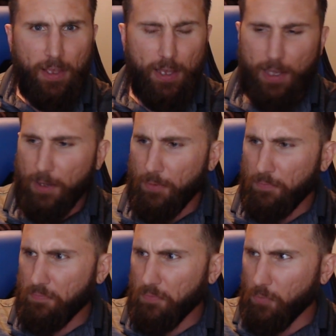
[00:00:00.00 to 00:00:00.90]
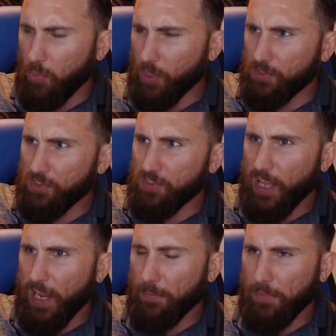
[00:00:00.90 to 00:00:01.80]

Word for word: uh, what's his name?